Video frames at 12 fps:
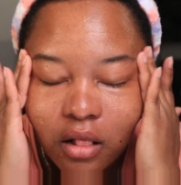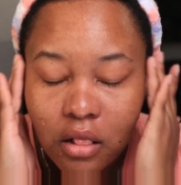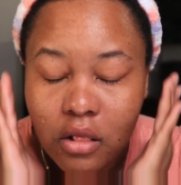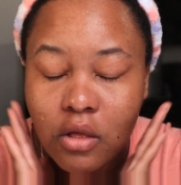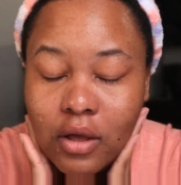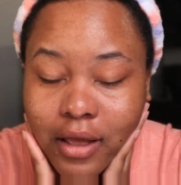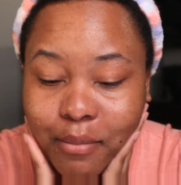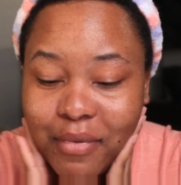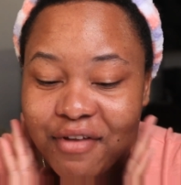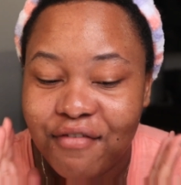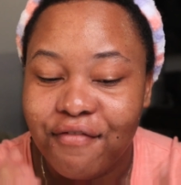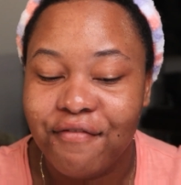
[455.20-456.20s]
Look at
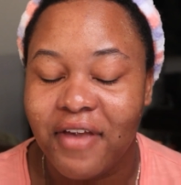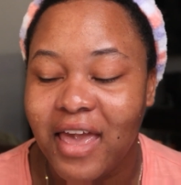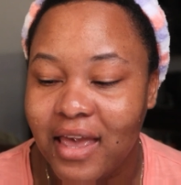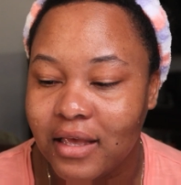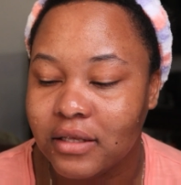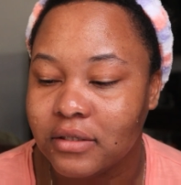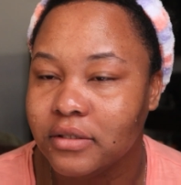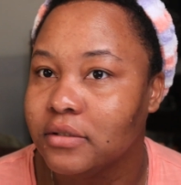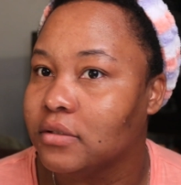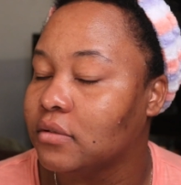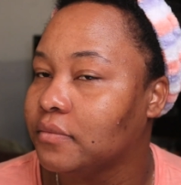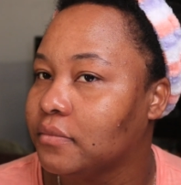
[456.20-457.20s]
my face.